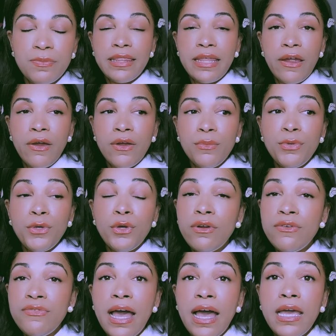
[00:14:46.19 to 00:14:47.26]
They're
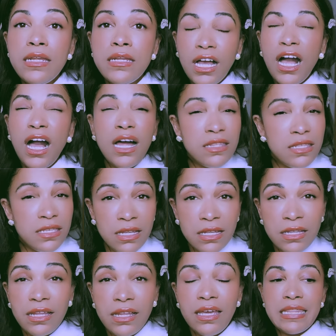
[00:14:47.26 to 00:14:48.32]
purified
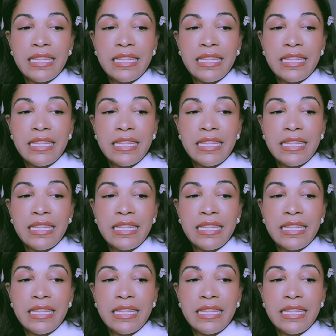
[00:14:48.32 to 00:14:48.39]
constantly.